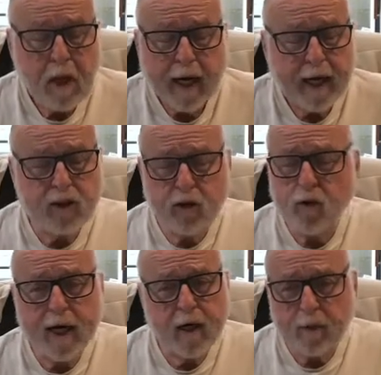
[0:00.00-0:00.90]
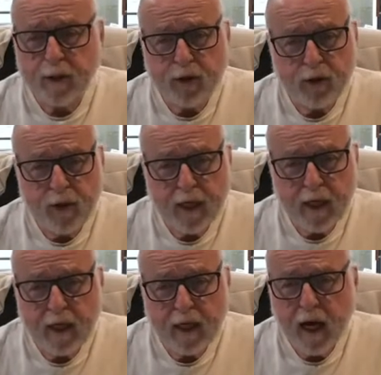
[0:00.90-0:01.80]
It's a great
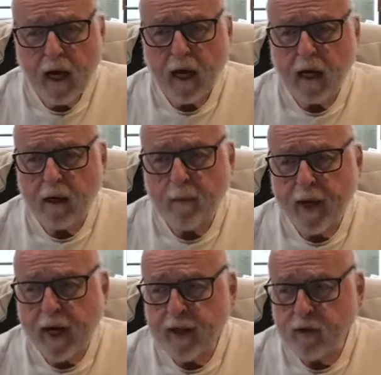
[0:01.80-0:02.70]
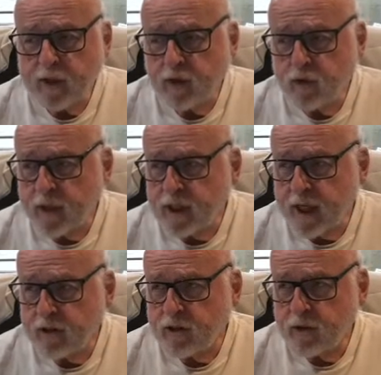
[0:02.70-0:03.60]
opportunity. I think we should reach
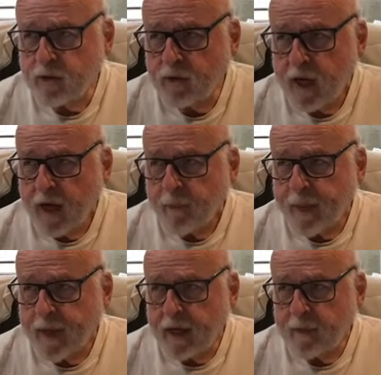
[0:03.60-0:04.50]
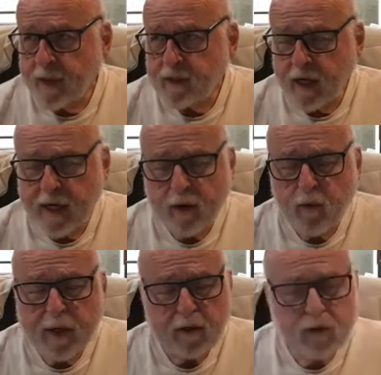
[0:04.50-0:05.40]
out to, and I
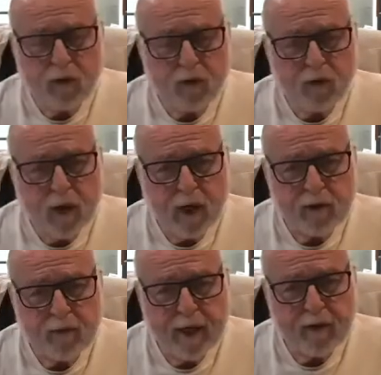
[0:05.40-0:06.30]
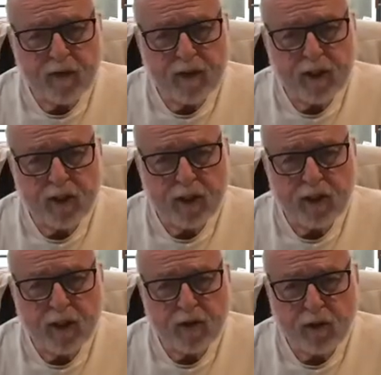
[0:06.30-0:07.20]
will, to as many physicians
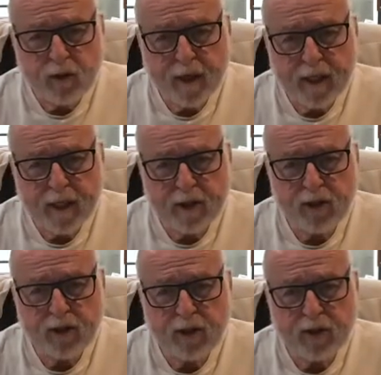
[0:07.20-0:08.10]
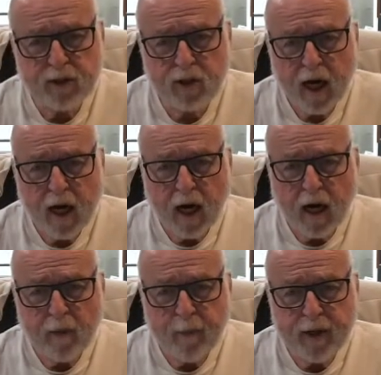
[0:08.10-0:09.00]
and nurse practitioners
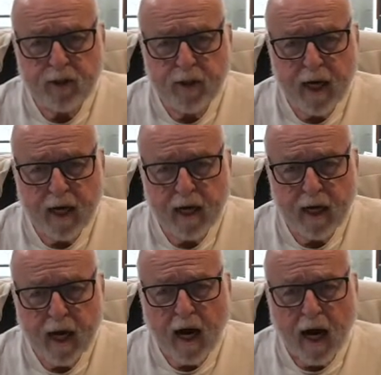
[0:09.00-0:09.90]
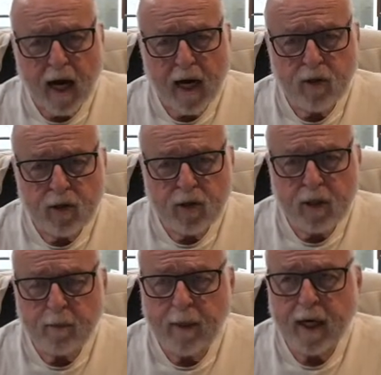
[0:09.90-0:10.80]
as you can. I learned
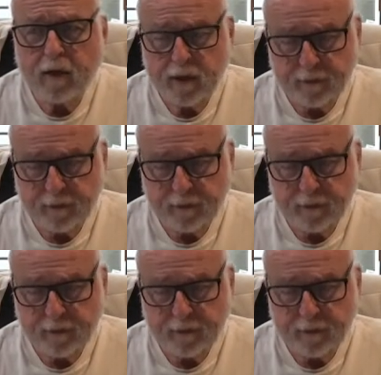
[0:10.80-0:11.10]
about